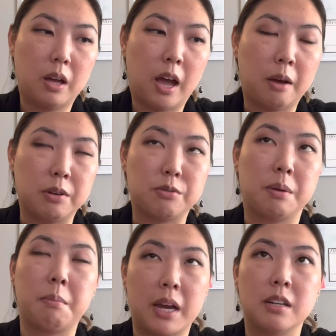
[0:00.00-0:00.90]
I was
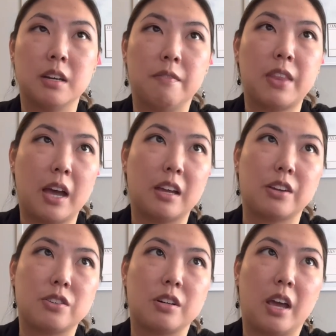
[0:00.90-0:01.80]
reminded of that
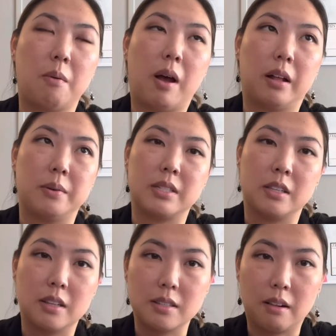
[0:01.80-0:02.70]
yesterday while I was in
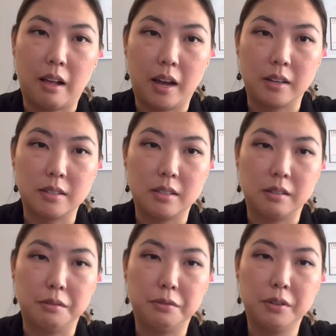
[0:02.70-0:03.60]
this class of,